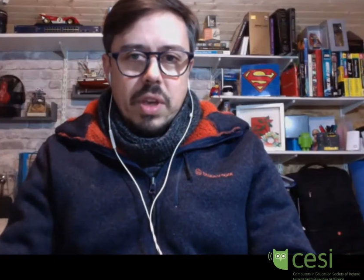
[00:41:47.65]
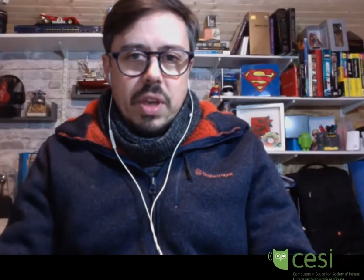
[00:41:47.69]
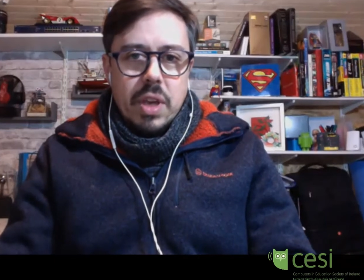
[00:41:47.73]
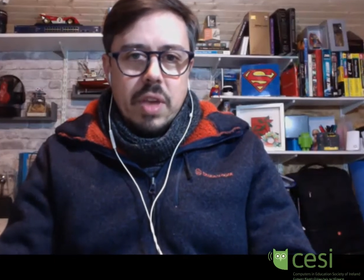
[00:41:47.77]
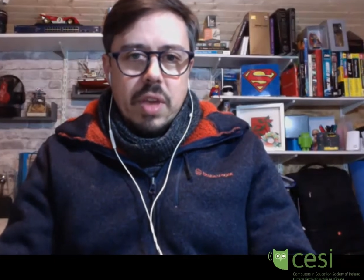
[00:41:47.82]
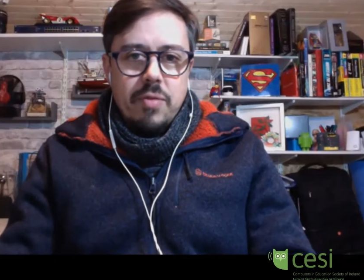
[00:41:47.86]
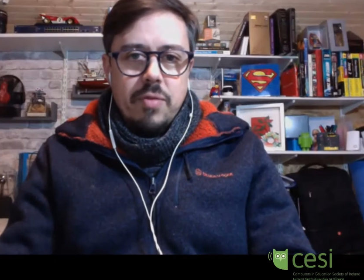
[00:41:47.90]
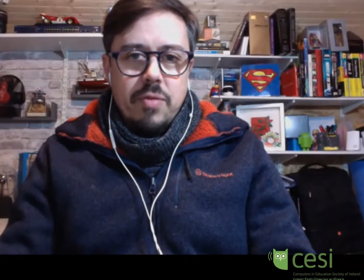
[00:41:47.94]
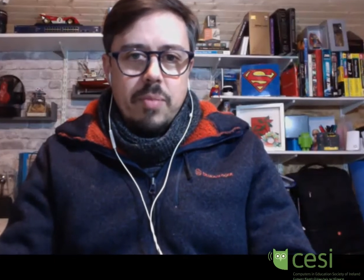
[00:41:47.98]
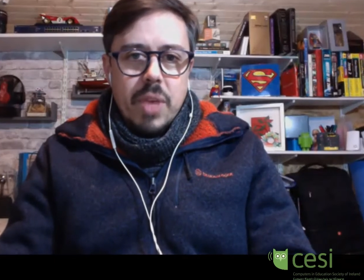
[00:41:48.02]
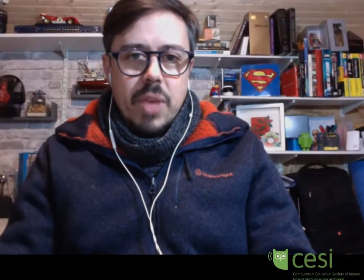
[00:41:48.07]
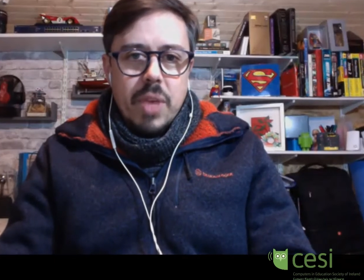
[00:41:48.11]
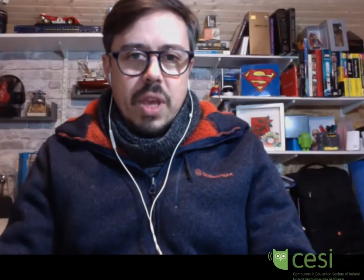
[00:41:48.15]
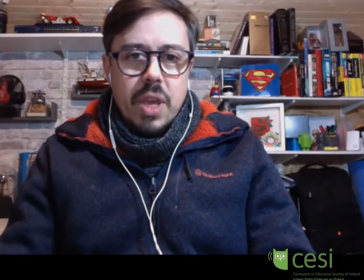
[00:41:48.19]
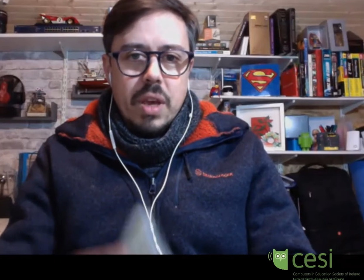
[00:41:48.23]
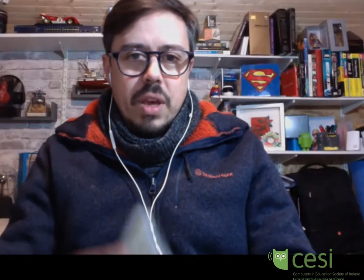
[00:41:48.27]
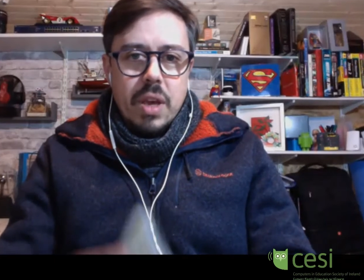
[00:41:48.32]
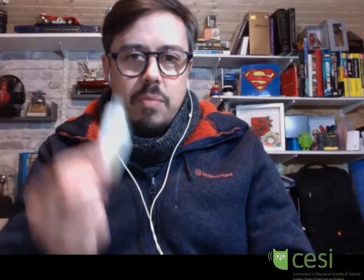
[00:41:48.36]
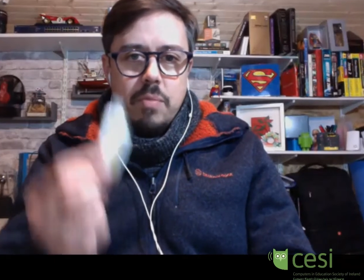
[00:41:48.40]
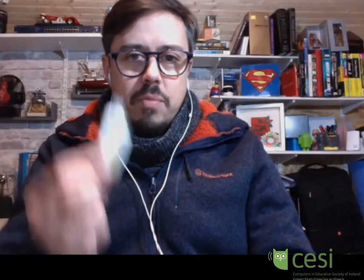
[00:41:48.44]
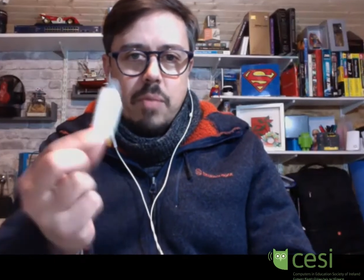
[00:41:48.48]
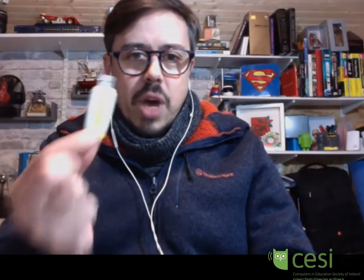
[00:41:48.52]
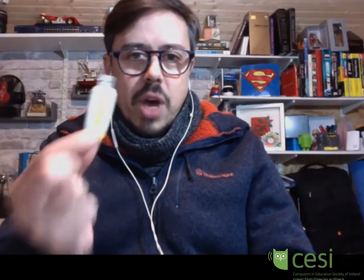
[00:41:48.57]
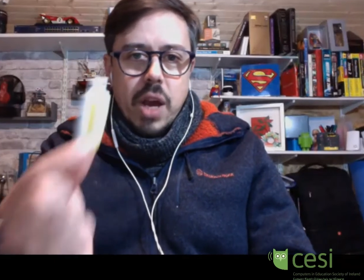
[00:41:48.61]
give me a
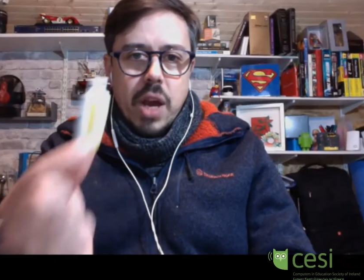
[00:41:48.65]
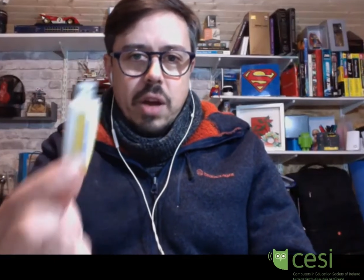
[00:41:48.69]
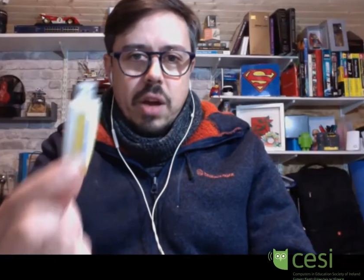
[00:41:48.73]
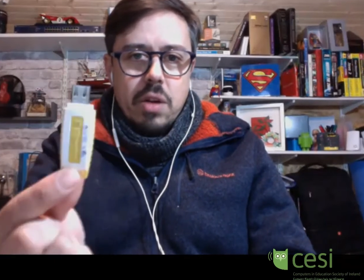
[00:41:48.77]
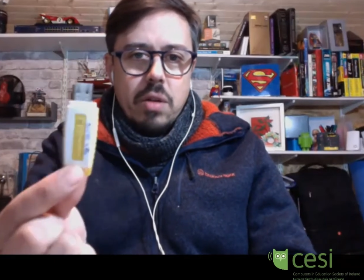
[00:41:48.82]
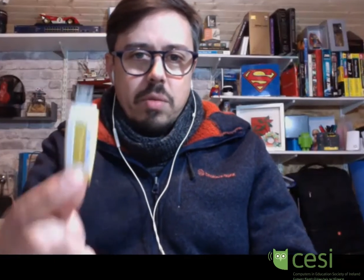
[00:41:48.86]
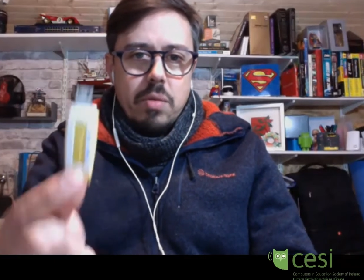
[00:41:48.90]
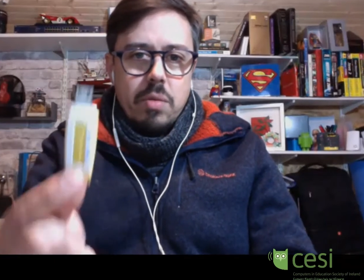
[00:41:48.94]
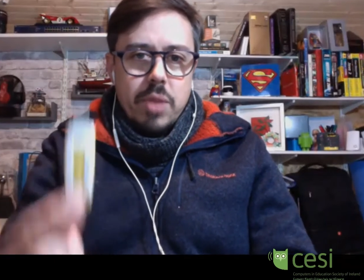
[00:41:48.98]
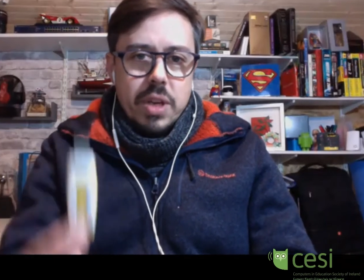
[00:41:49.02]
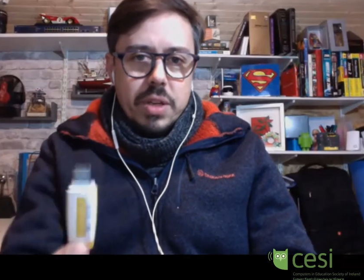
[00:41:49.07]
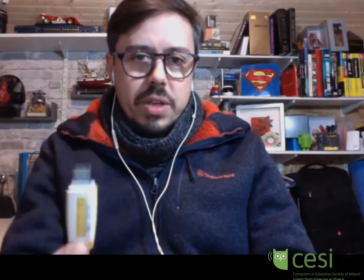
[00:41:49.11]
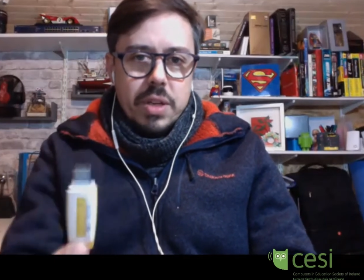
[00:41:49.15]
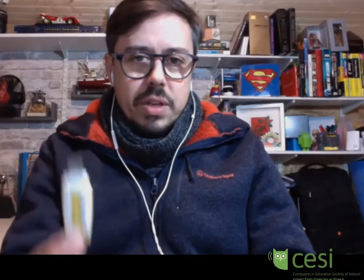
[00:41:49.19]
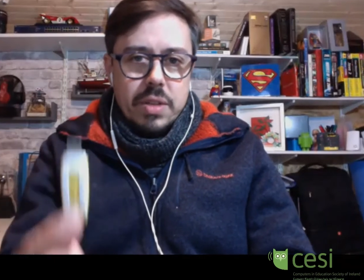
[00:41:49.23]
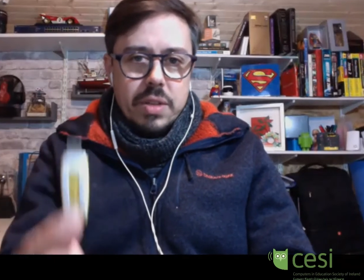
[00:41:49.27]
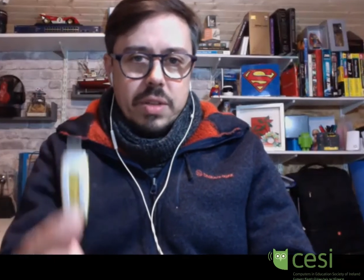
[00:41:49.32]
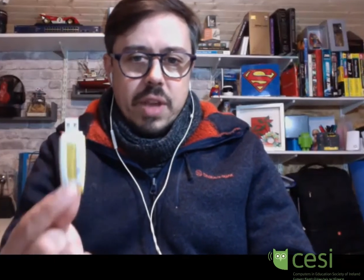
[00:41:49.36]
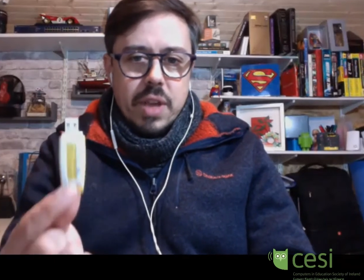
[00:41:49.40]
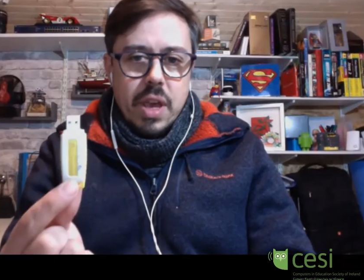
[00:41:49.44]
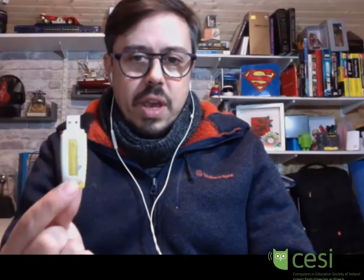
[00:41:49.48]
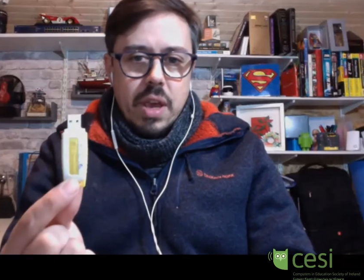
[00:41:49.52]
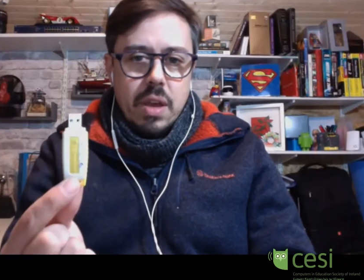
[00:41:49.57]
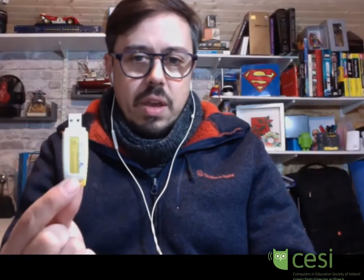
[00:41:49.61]
micro bit and
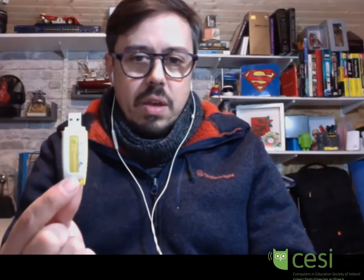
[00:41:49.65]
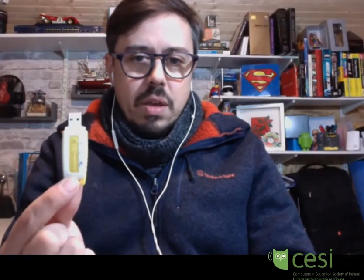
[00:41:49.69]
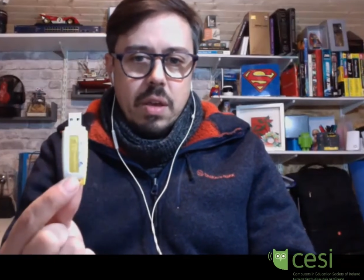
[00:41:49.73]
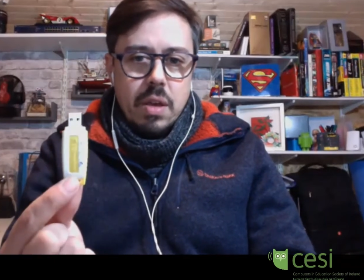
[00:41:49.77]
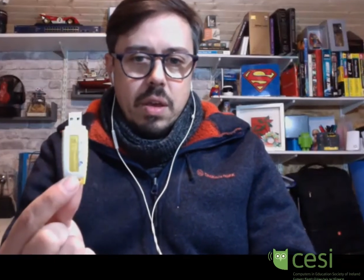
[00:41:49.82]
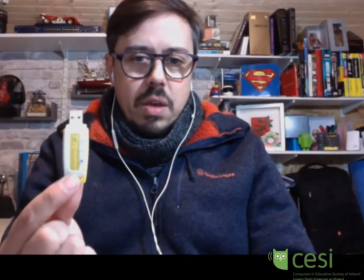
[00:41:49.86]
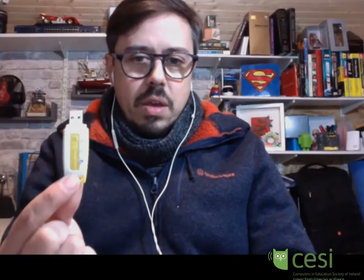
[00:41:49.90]
say,